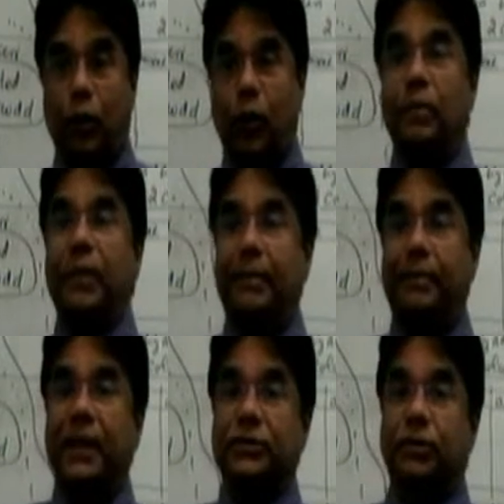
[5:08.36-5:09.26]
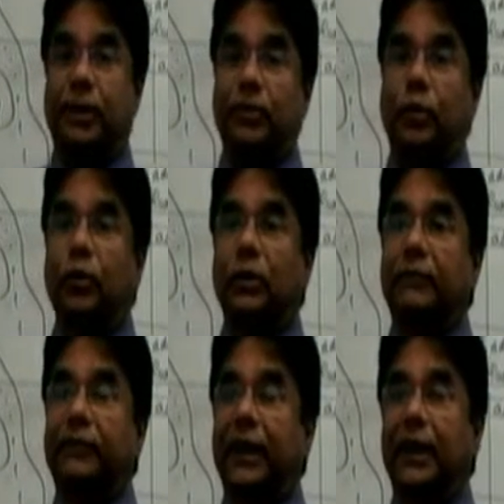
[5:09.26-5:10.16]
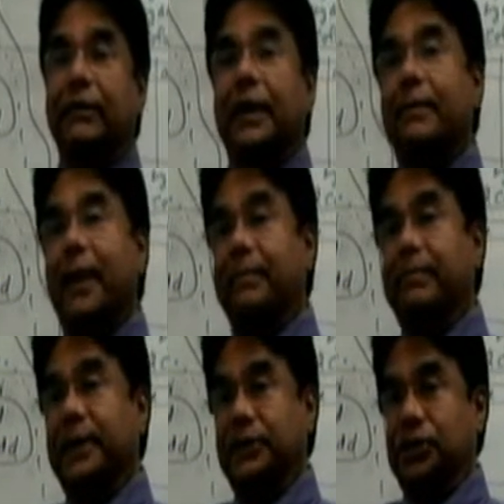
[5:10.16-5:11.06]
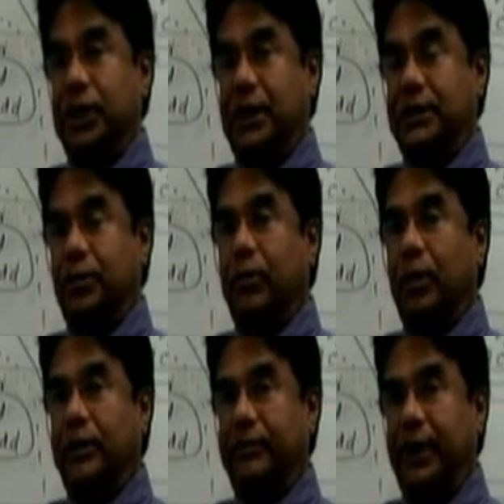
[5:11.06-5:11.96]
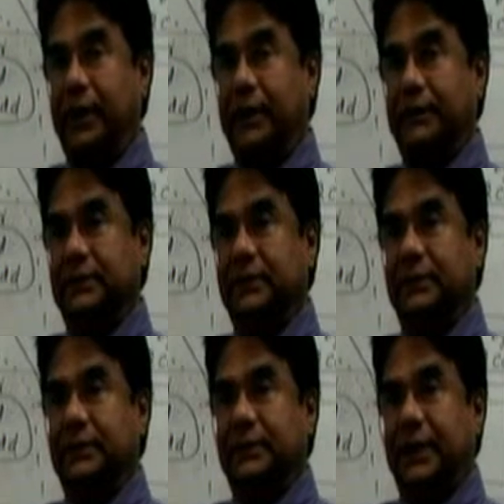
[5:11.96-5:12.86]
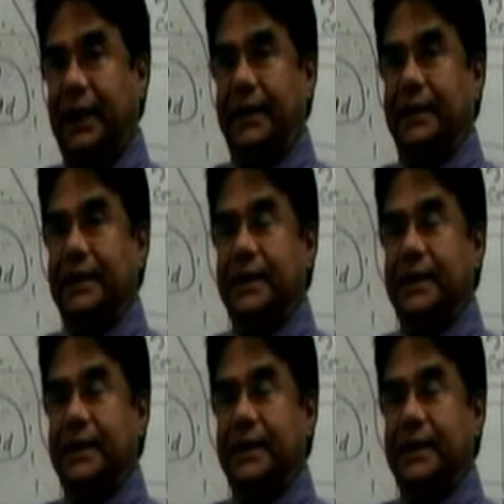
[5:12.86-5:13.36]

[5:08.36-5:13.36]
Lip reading: The whole map has to be moved whenever a map is changed or modified, right?